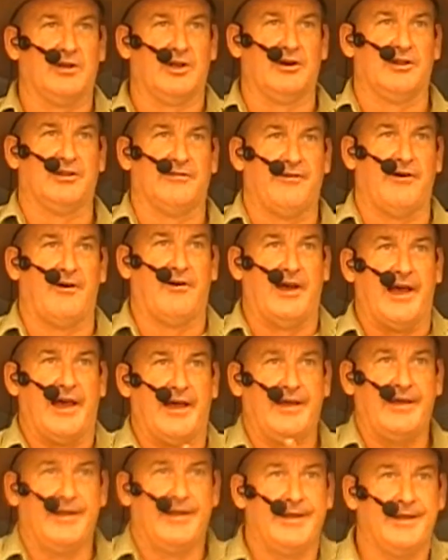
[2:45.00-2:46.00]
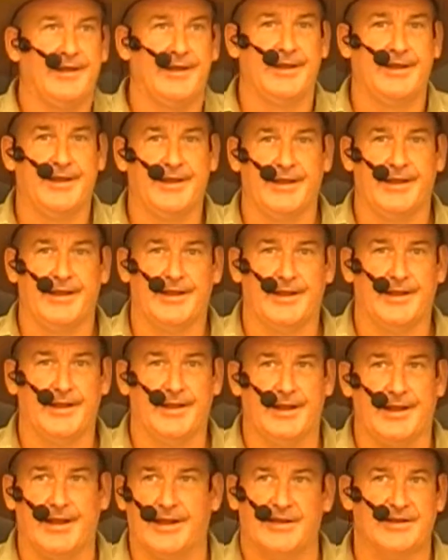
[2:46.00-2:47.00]
I like to fire?
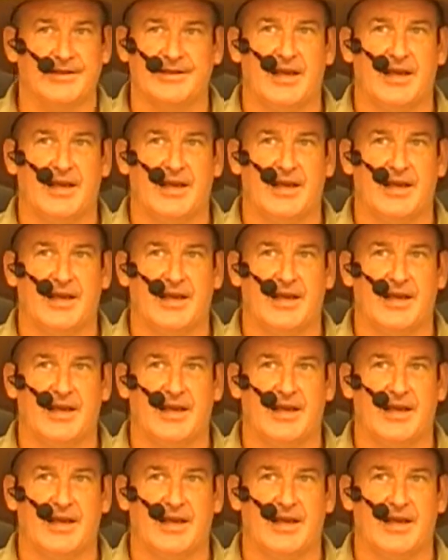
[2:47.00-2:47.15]
Uh,